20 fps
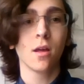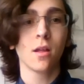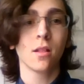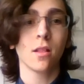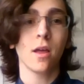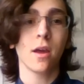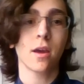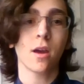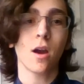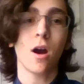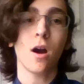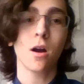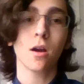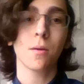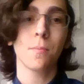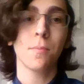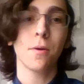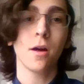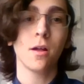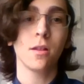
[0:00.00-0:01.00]
Like a
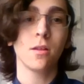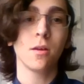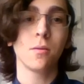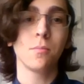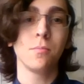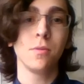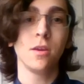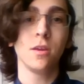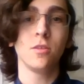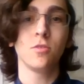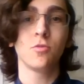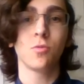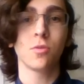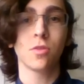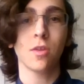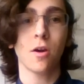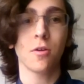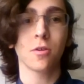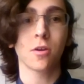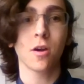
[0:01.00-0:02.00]
cappella means
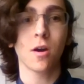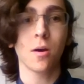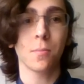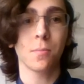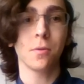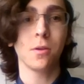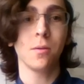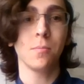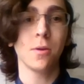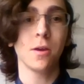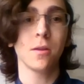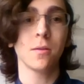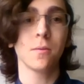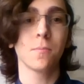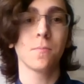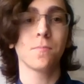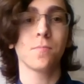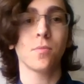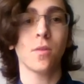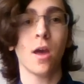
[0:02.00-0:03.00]
without accompaniment,
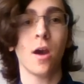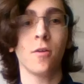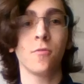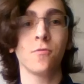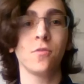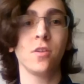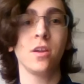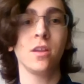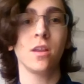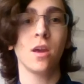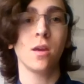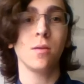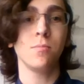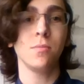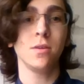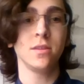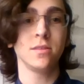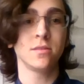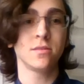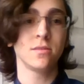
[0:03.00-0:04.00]
al fine
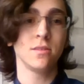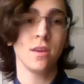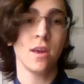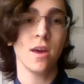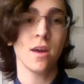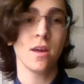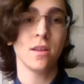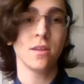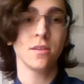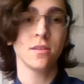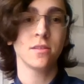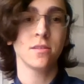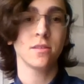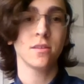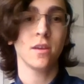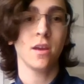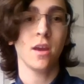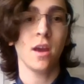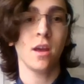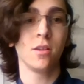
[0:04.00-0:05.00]
means the end,
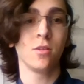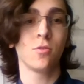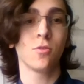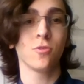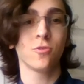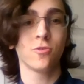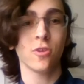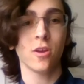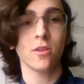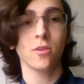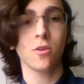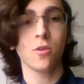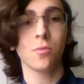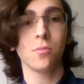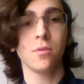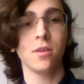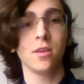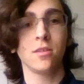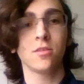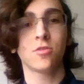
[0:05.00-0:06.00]
and crescendo
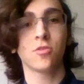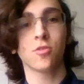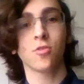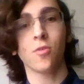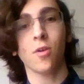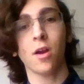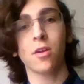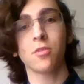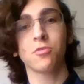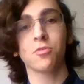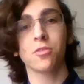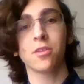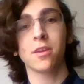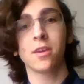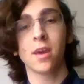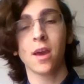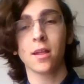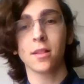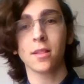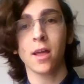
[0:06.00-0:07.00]
means to gradually
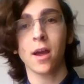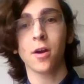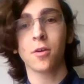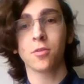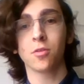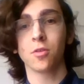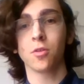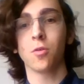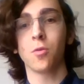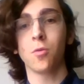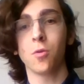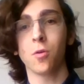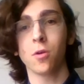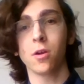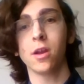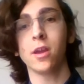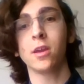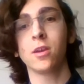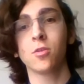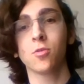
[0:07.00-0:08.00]
get louder or
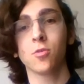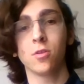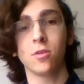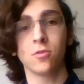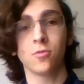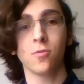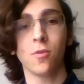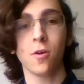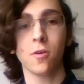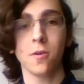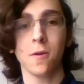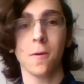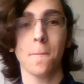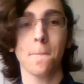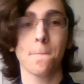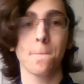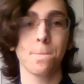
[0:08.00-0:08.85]
increase volume.